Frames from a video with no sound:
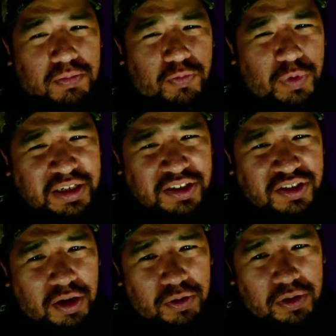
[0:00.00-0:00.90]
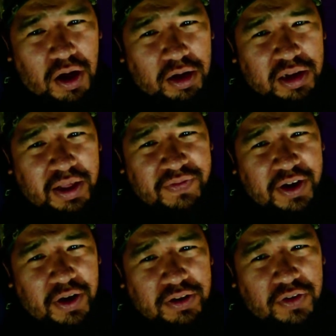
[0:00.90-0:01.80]
really subtle concave
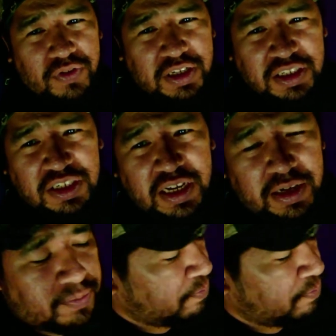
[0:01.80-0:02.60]
there. I don't know if you can see it.